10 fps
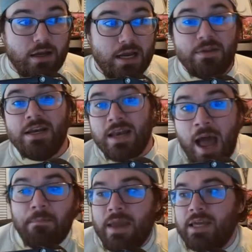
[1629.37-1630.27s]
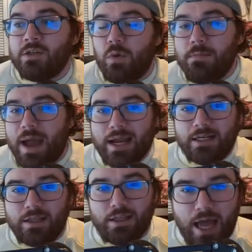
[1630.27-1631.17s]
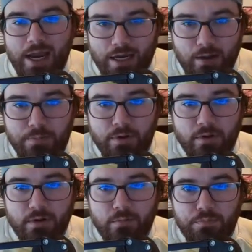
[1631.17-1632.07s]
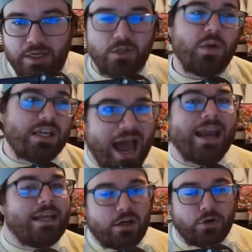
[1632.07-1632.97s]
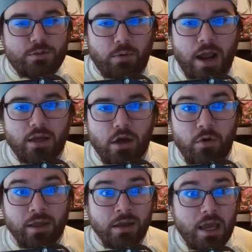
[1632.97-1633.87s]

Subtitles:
and then not make his way back into the lineup, because we got to get Chris Bryant going.